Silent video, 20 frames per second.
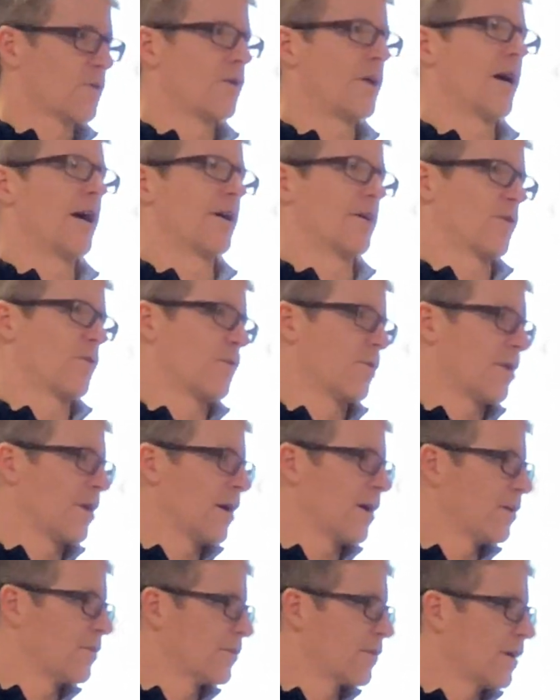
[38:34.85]
at
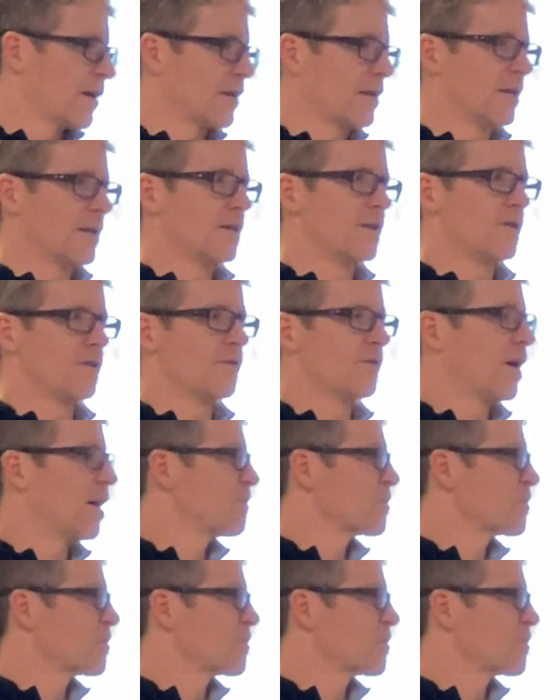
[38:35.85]
cornell.edu.